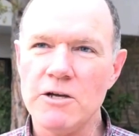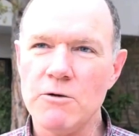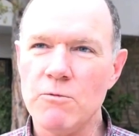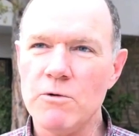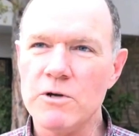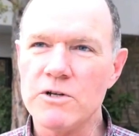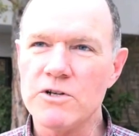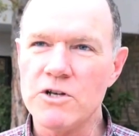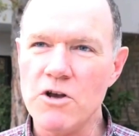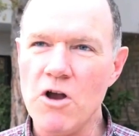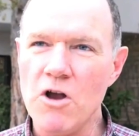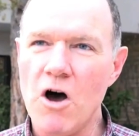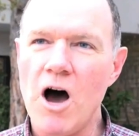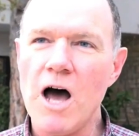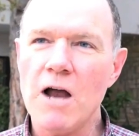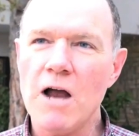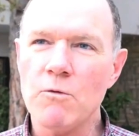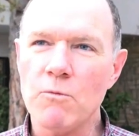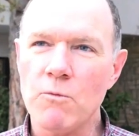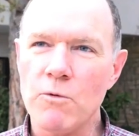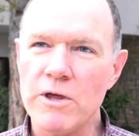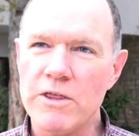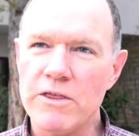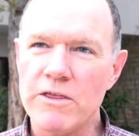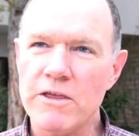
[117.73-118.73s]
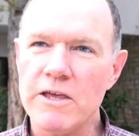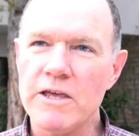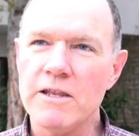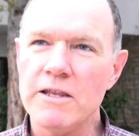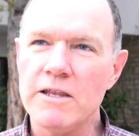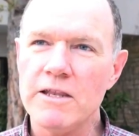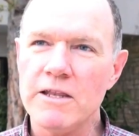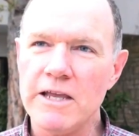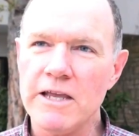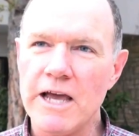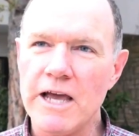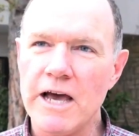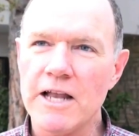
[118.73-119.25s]
was not
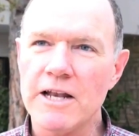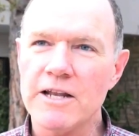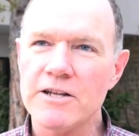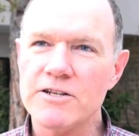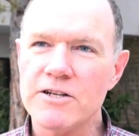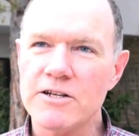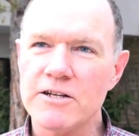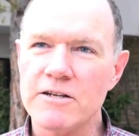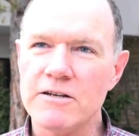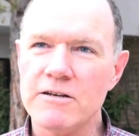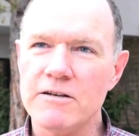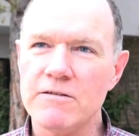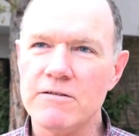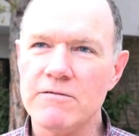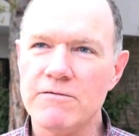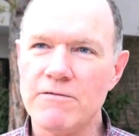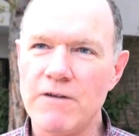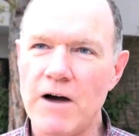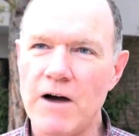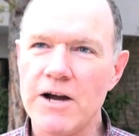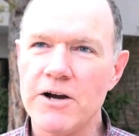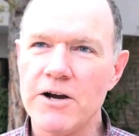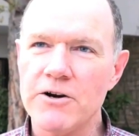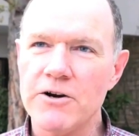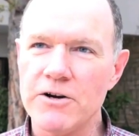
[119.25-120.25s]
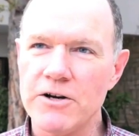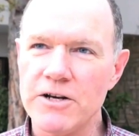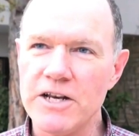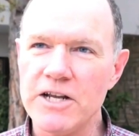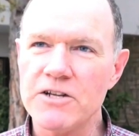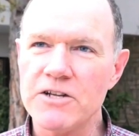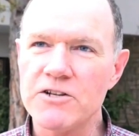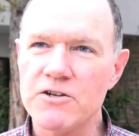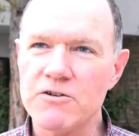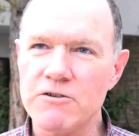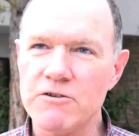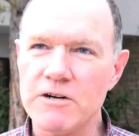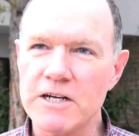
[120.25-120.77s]
within the Ellison Fire
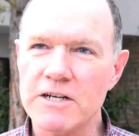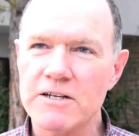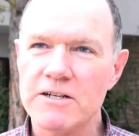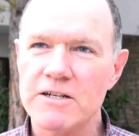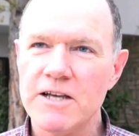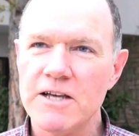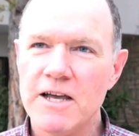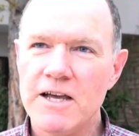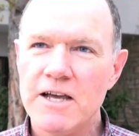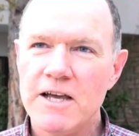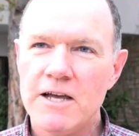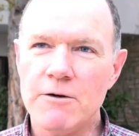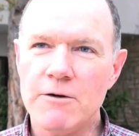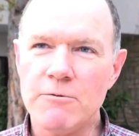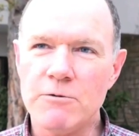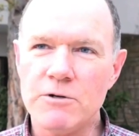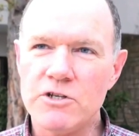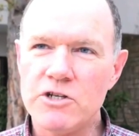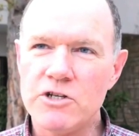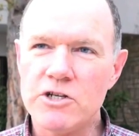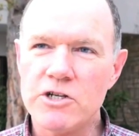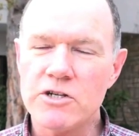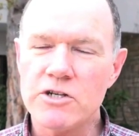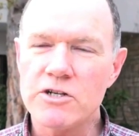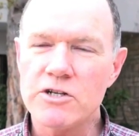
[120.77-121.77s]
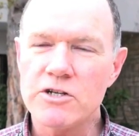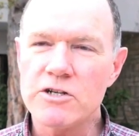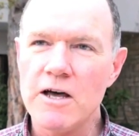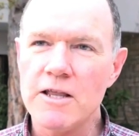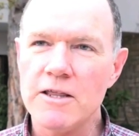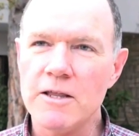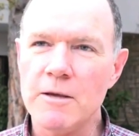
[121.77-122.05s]
District. It was just on